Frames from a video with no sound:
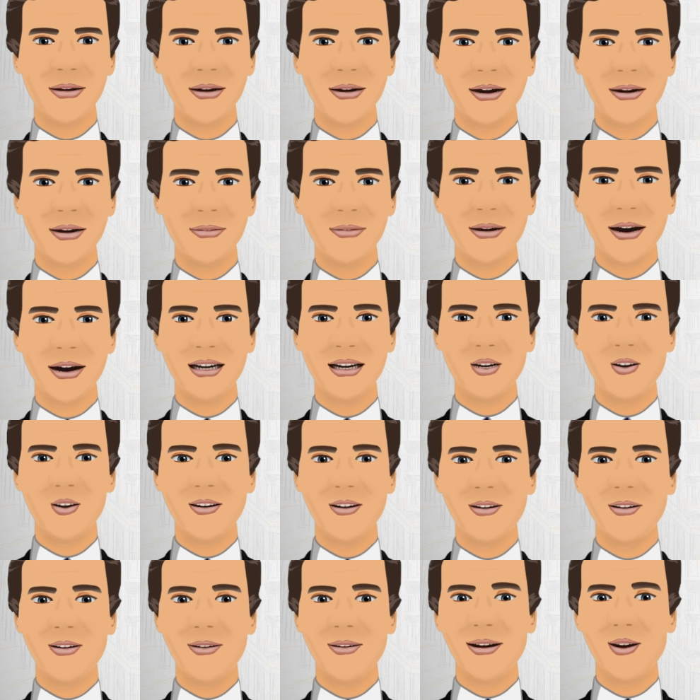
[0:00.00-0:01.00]
it has
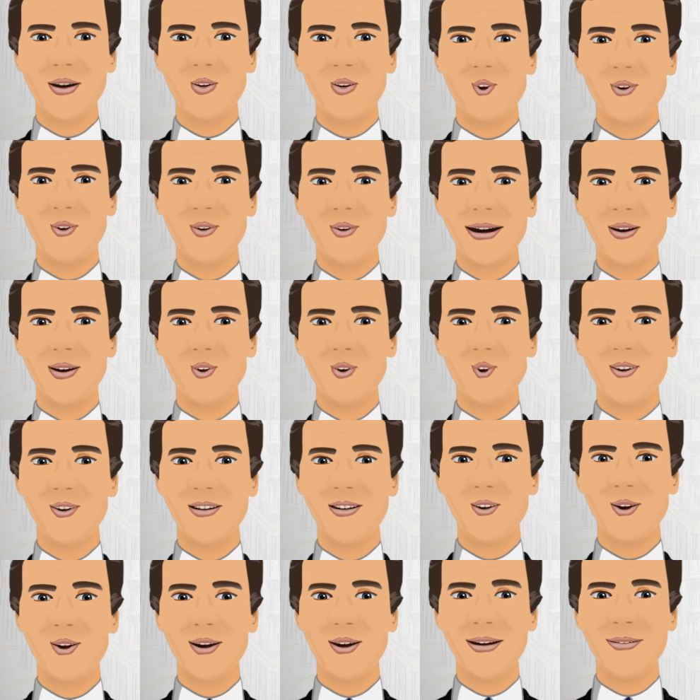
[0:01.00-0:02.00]
turned into a
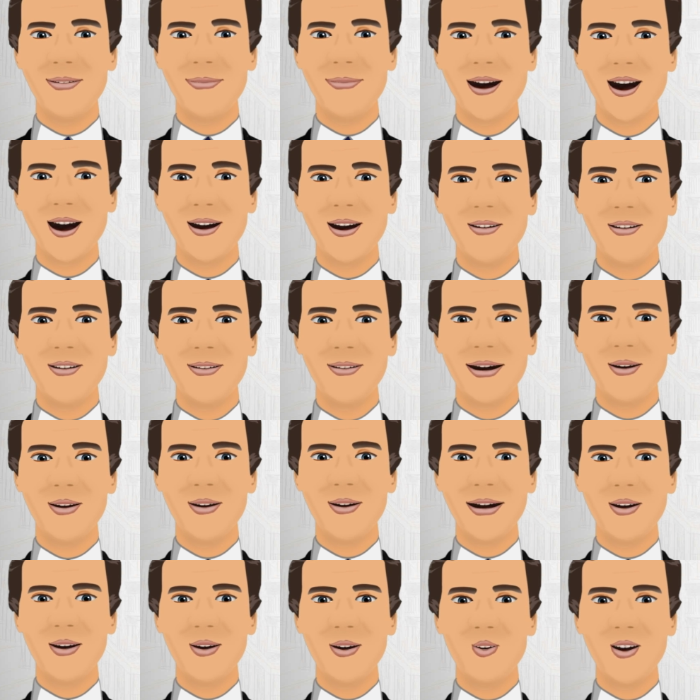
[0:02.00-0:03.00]
district where the young and
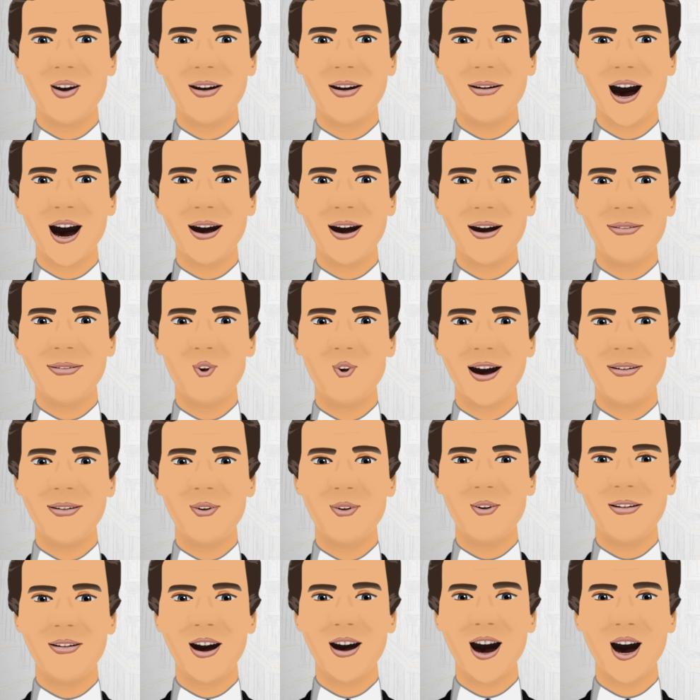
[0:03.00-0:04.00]
fashionable fill
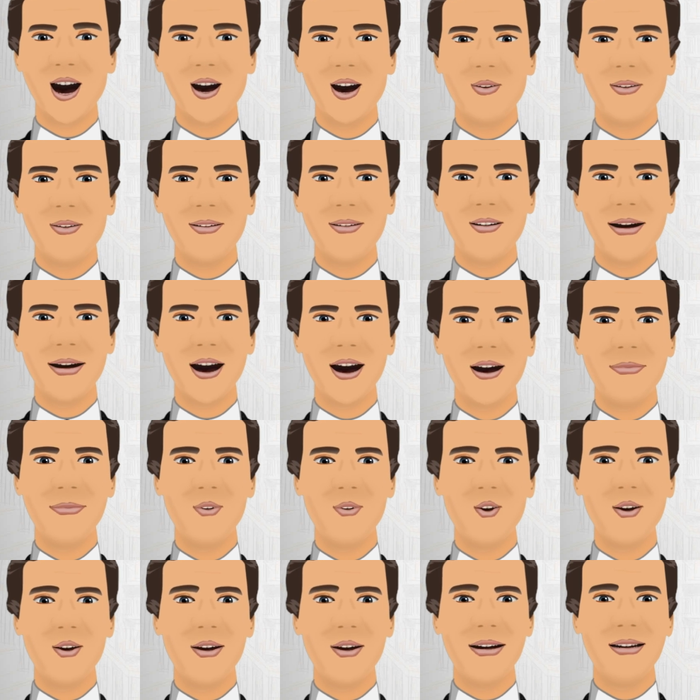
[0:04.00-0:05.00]
the clubs and
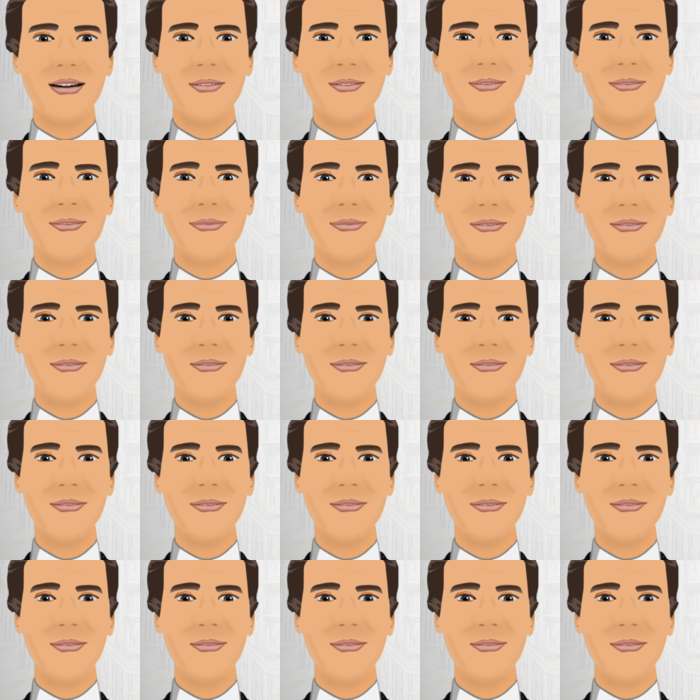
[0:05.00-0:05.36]
cafes.